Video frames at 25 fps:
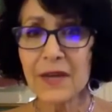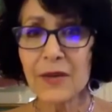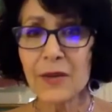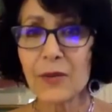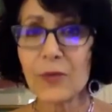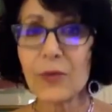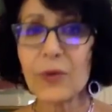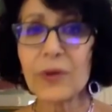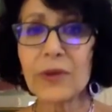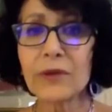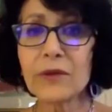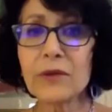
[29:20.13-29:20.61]

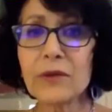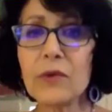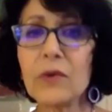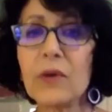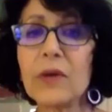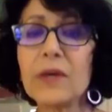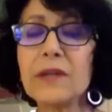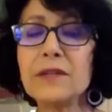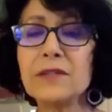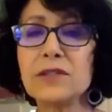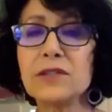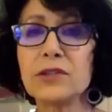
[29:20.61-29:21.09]
We're
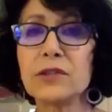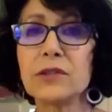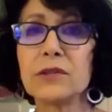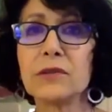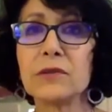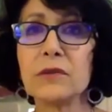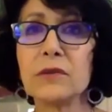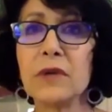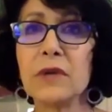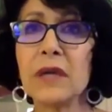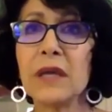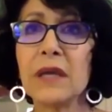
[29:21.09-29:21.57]
going
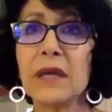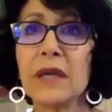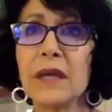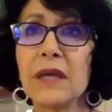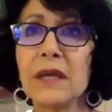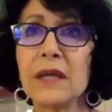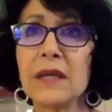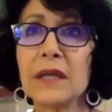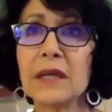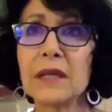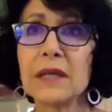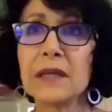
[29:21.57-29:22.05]
to
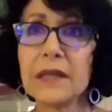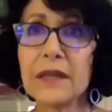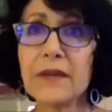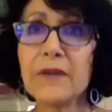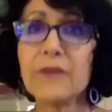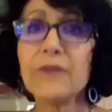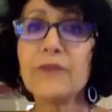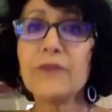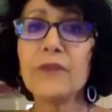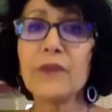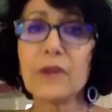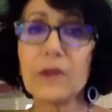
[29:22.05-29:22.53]

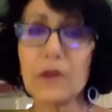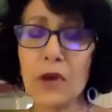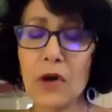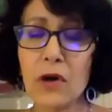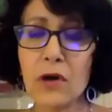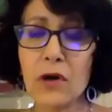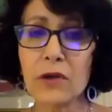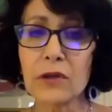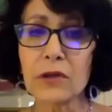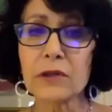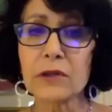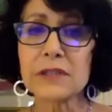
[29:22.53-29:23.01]
live
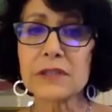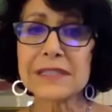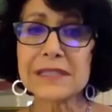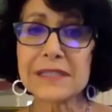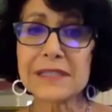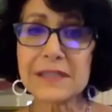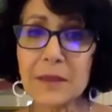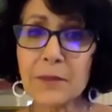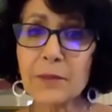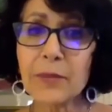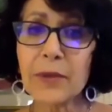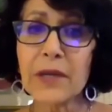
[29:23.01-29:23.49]
longer
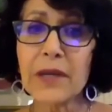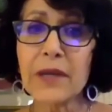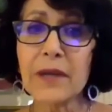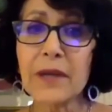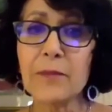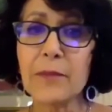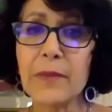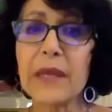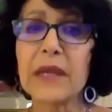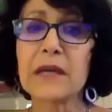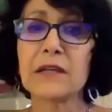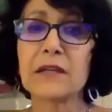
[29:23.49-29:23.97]

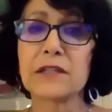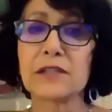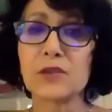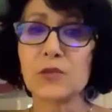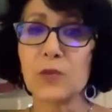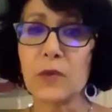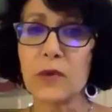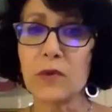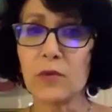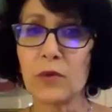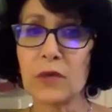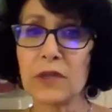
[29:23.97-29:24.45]
simply because
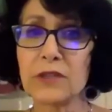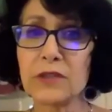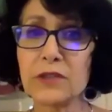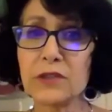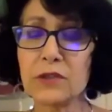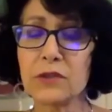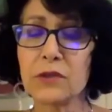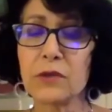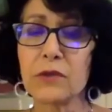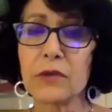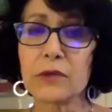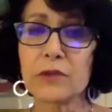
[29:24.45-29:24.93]
we want to.